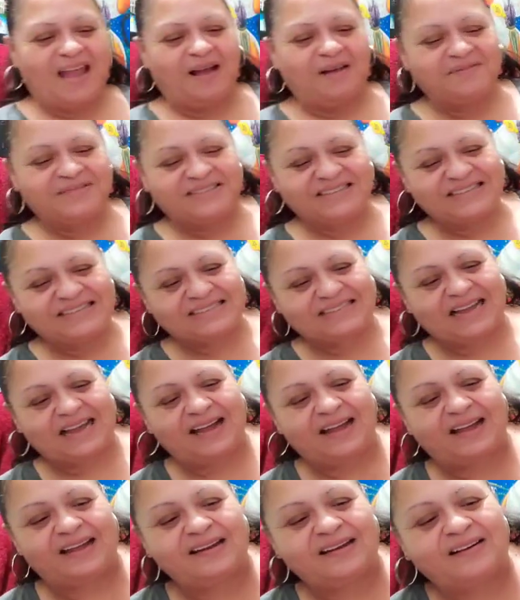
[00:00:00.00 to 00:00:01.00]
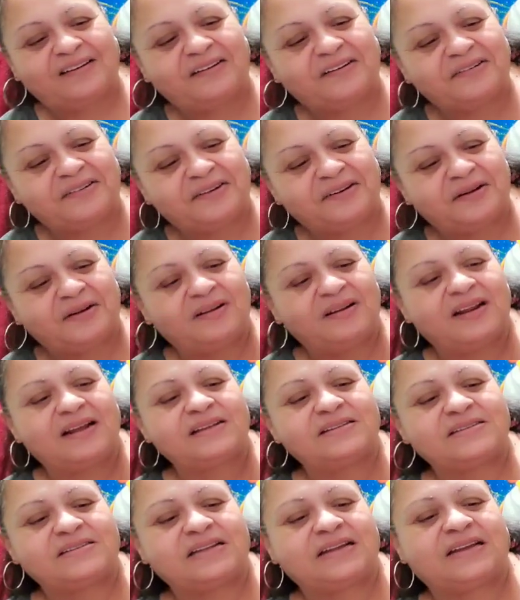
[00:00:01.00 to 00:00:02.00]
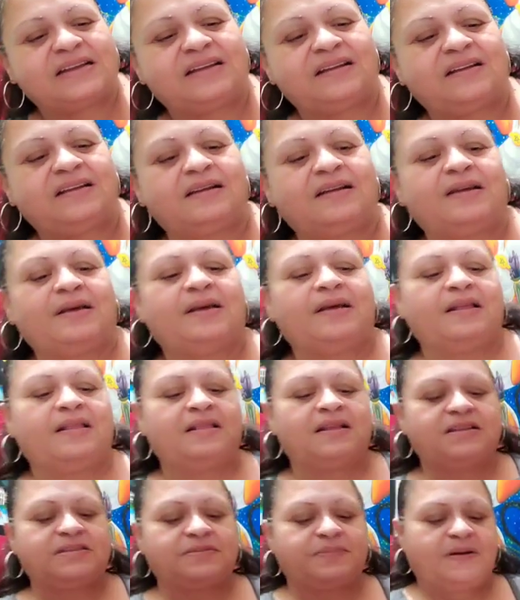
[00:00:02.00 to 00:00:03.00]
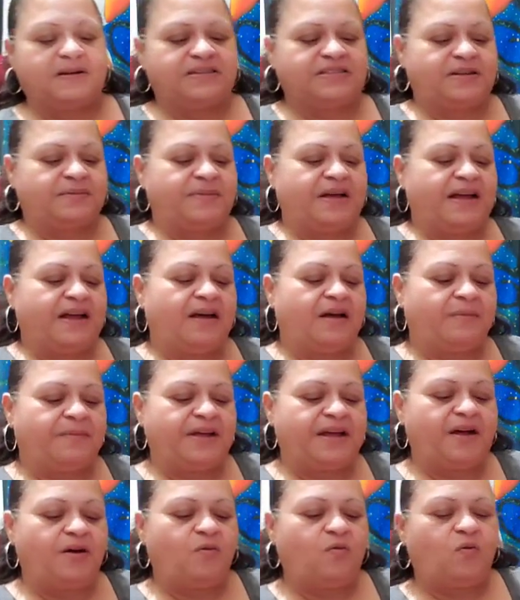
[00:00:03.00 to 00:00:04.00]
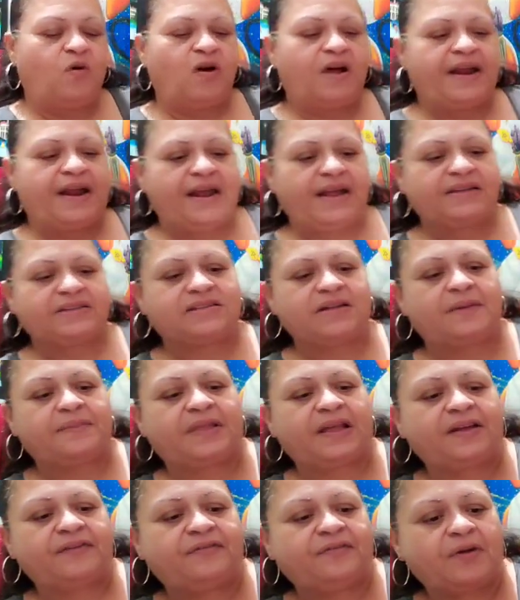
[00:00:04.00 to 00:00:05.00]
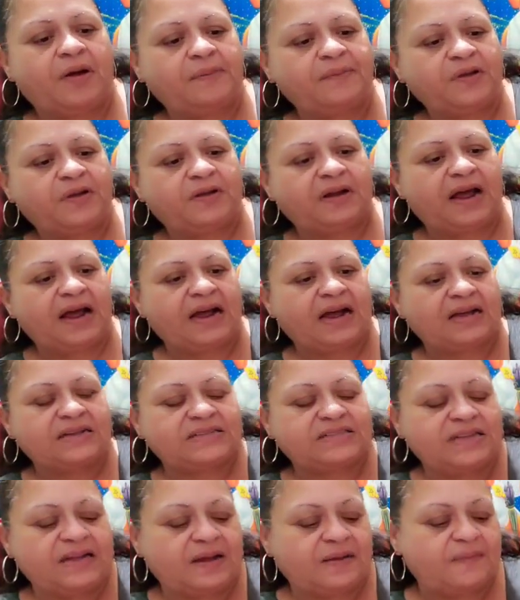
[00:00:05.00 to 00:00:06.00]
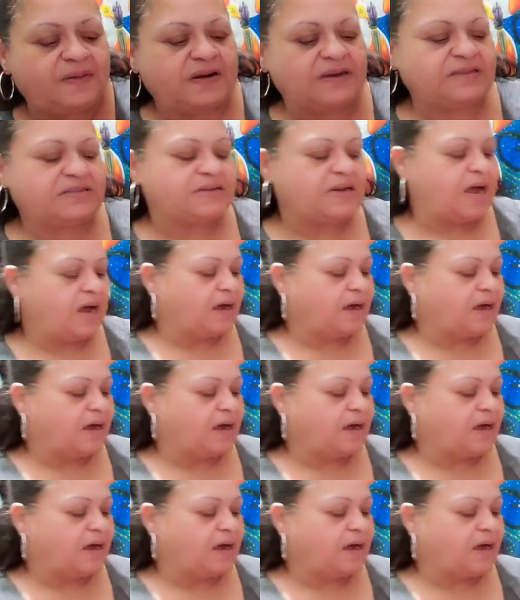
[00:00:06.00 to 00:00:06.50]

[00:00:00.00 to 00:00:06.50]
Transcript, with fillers: I'm just saying, hold on, let's see. This person may come in wanting something from you, like I said, but it's